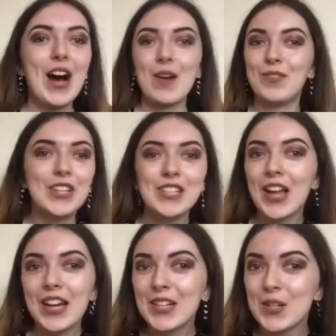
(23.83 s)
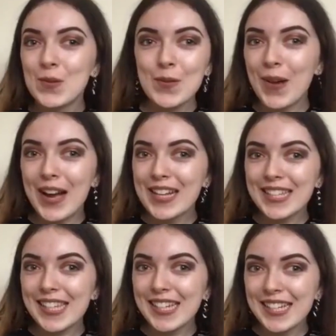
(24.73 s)
I'm just like a normal
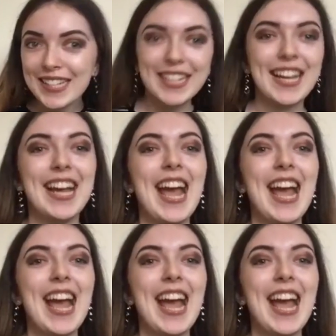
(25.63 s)
person